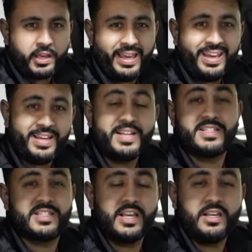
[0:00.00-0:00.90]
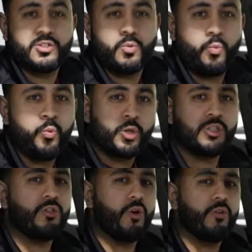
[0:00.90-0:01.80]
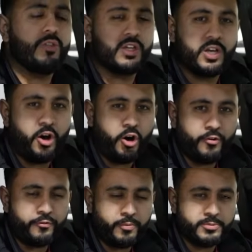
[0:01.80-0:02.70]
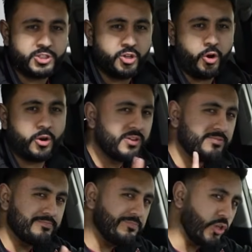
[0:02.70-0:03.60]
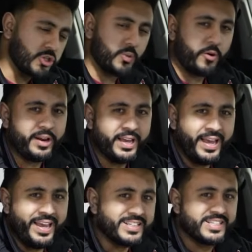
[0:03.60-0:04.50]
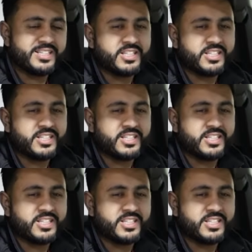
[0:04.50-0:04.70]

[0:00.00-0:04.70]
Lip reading: heated seats, wasn't on the car from stock. Not to worry, it's in